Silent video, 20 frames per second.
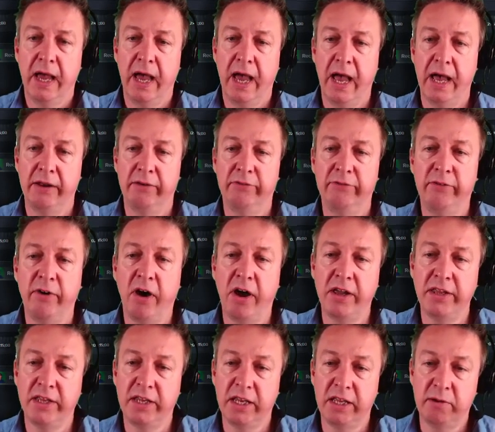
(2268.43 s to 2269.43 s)
And
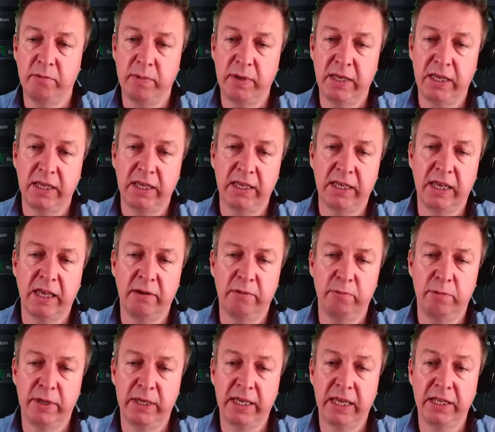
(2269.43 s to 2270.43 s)
finally, we
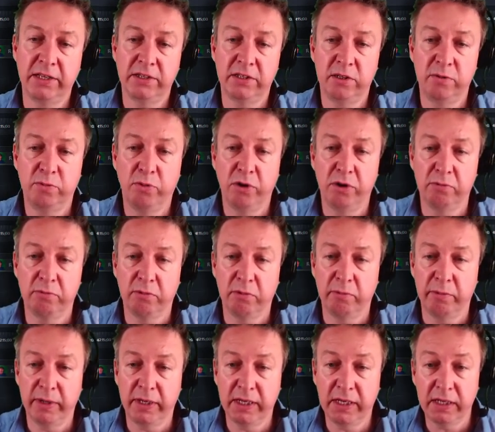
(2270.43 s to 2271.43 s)
get to the point where
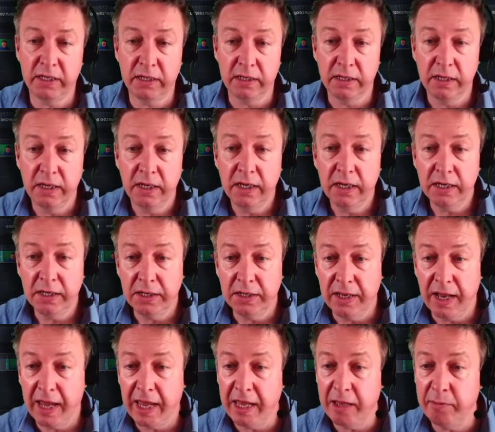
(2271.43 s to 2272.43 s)
we can
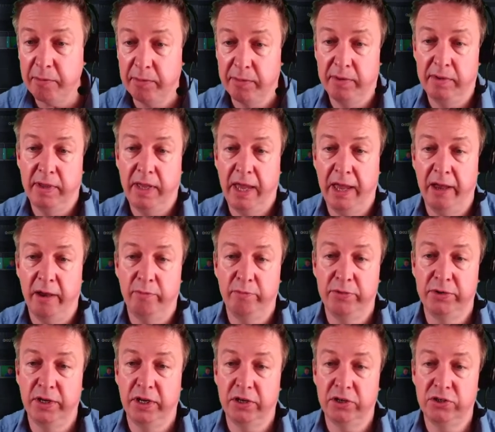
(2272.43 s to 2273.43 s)
name our
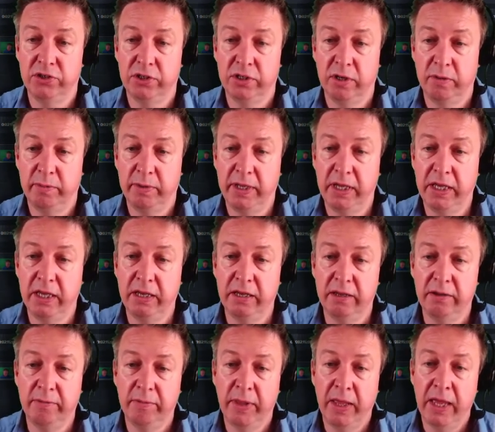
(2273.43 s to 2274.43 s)
production up
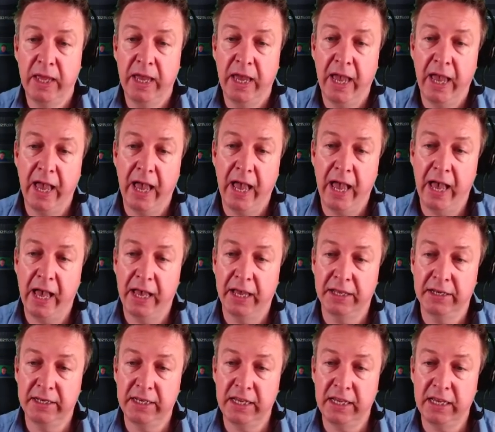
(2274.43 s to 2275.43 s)
here.
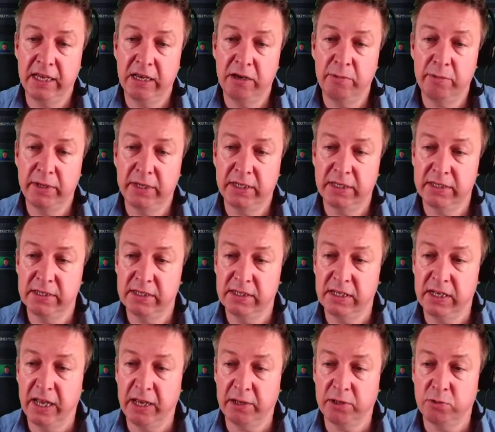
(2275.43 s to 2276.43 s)
And here we can
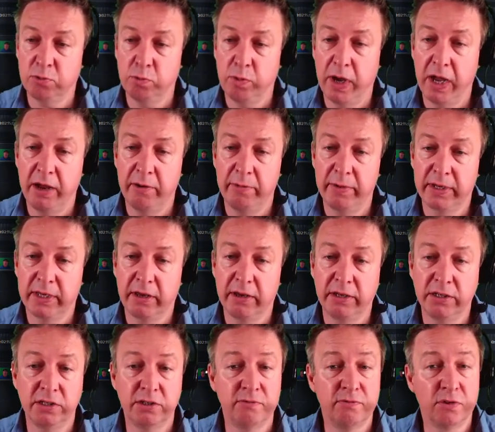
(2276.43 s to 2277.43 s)
select where we're
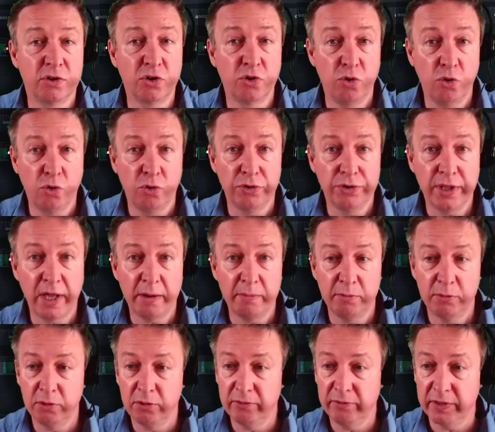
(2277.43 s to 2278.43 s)
going to record that
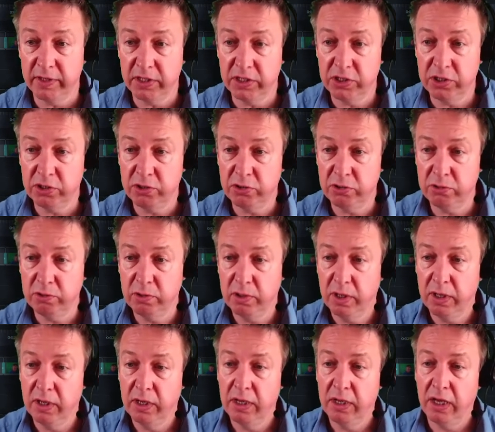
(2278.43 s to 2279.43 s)
movie to.
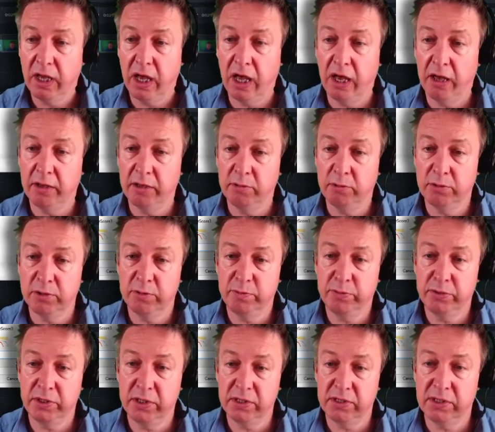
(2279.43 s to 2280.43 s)
You want to
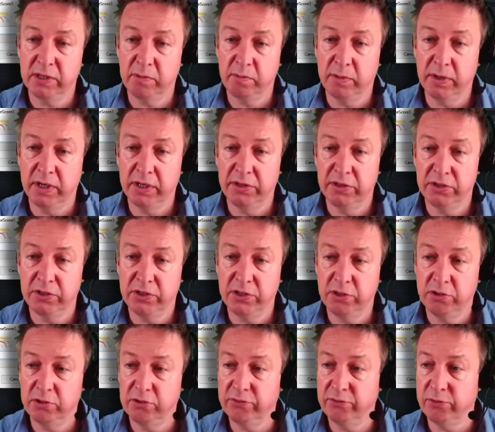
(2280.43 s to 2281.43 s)
put it somewhere that's
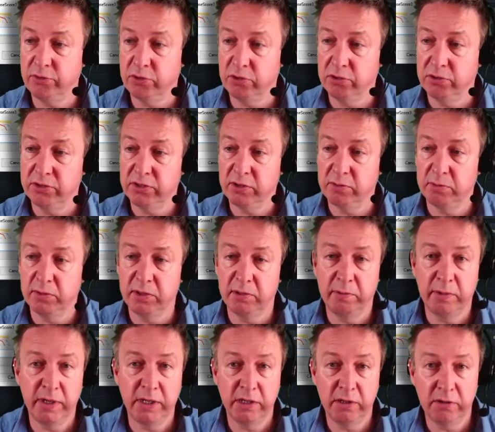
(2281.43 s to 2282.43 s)
useful, somewhere
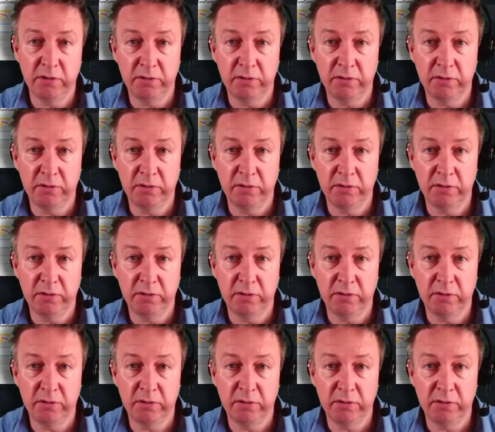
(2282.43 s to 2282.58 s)
where you